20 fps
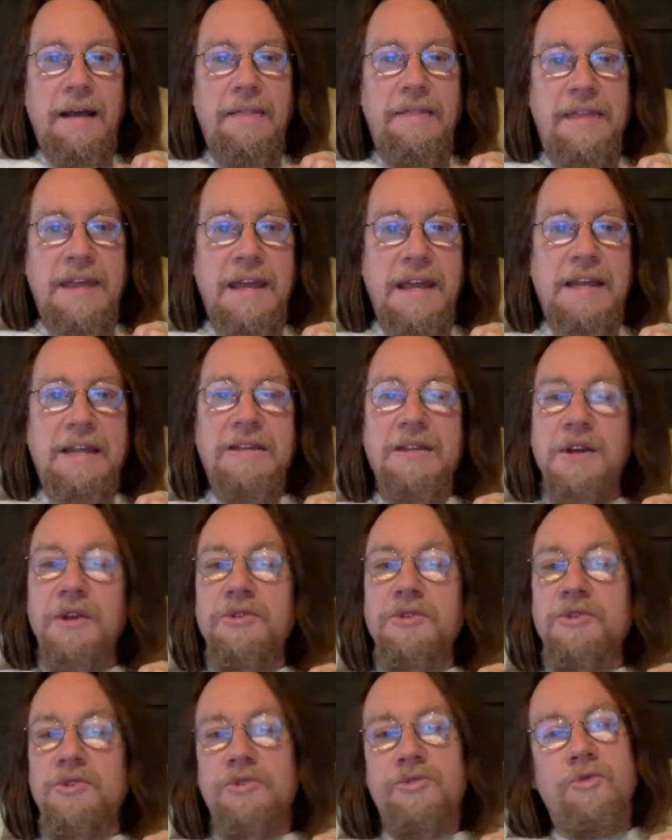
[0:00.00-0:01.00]
these
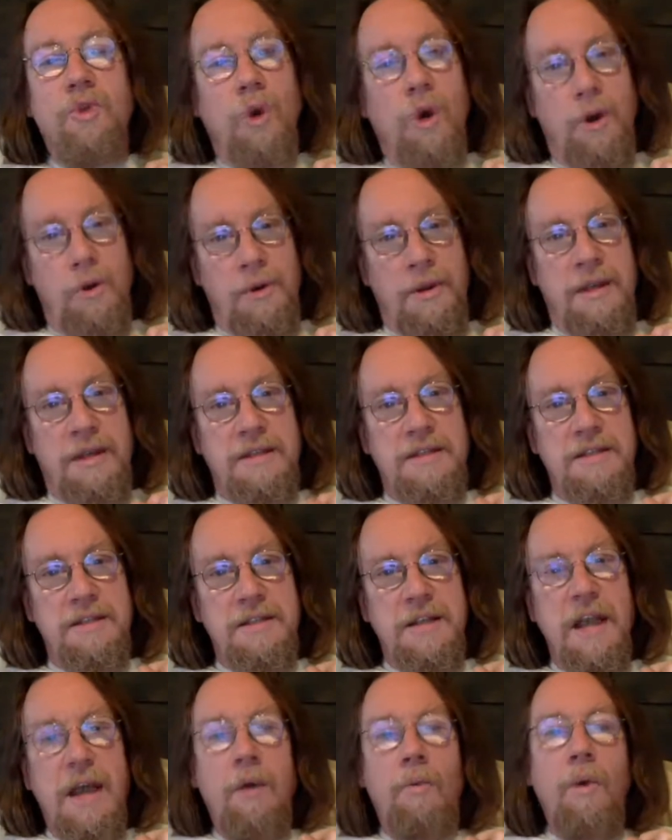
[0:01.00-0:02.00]

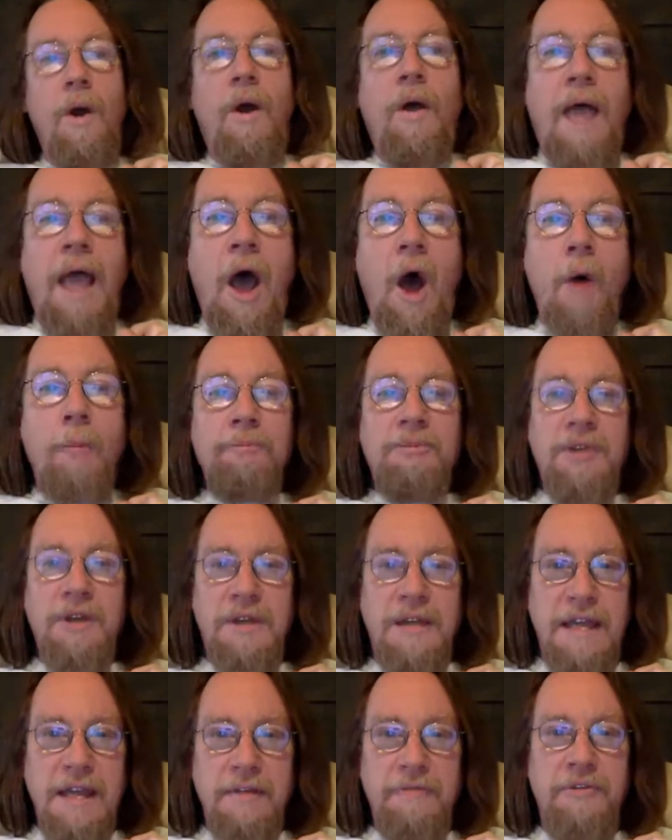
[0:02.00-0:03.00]
stories will help to
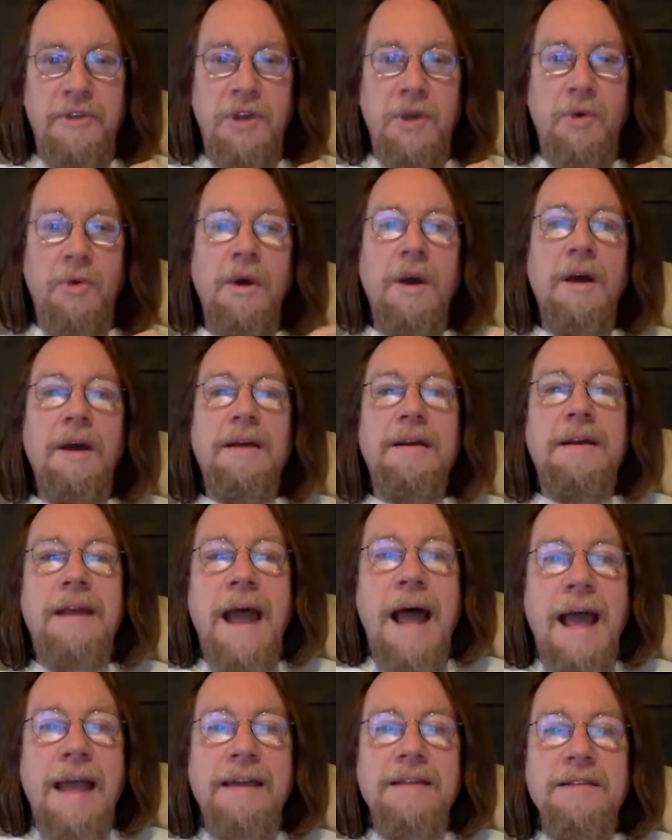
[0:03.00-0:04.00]
give you
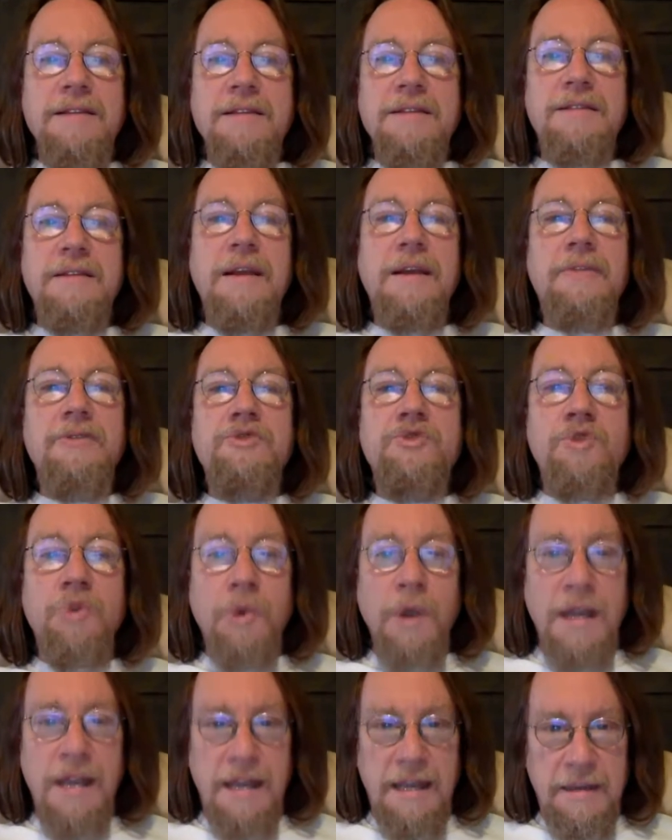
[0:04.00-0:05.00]
nice
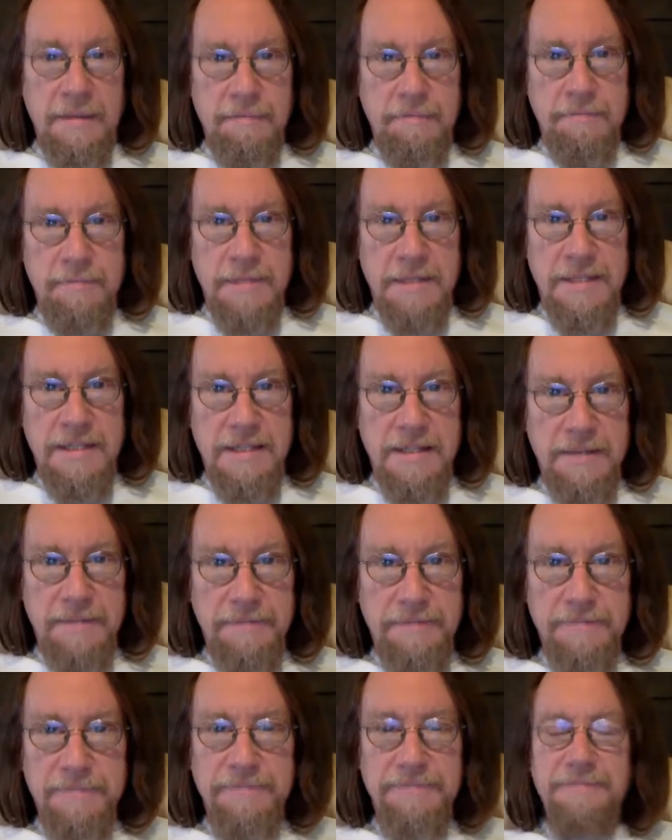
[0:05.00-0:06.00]
dreams.
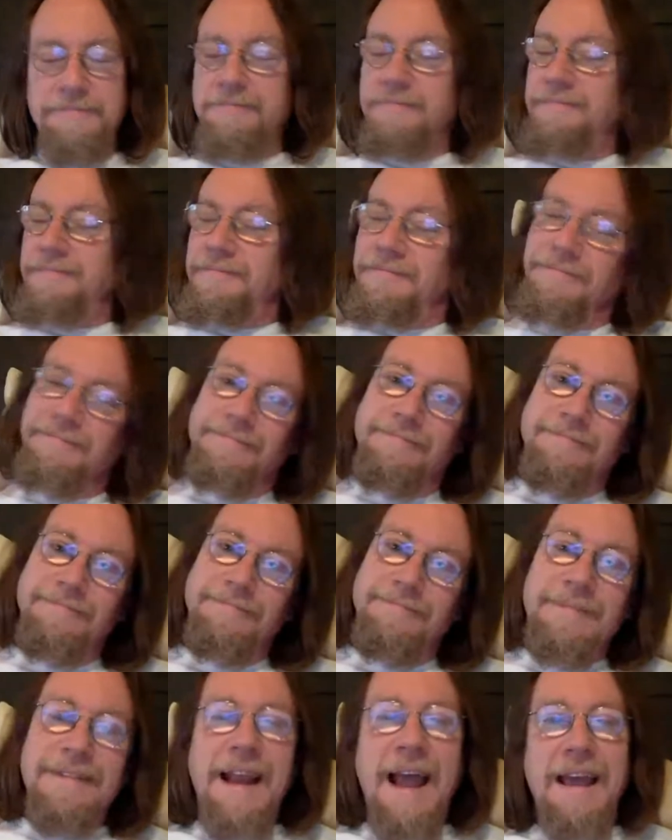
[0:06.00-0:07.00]

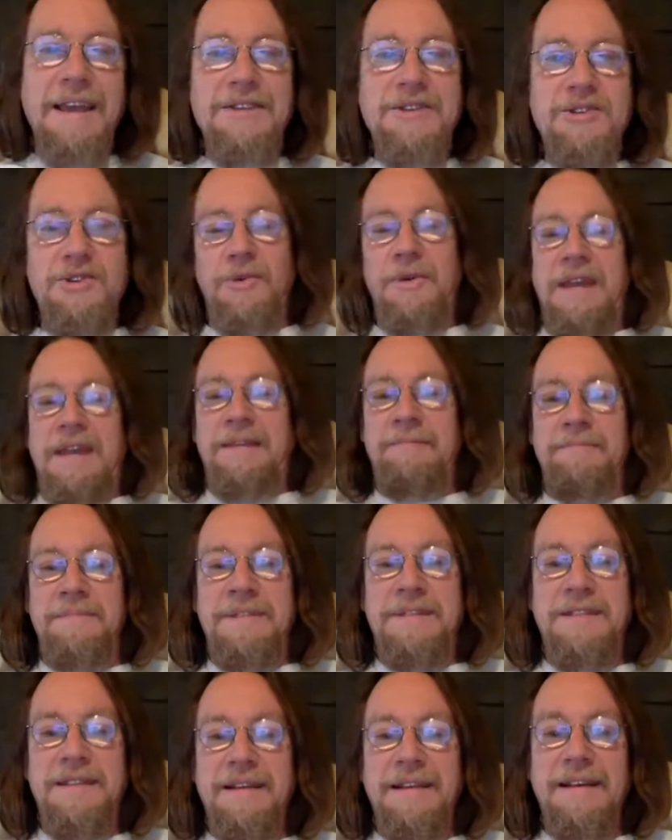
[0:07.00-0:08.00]
Nice
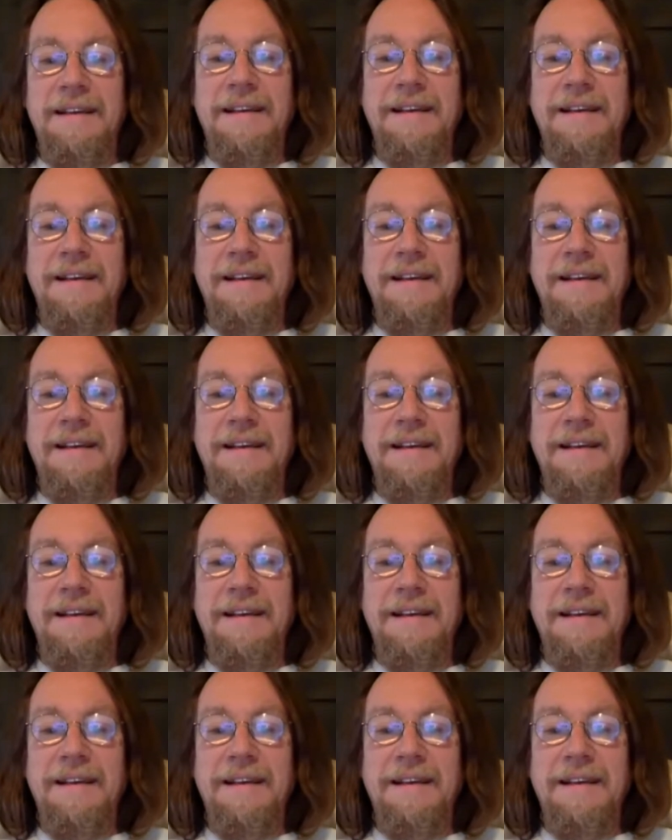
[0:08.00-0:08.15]
dreams.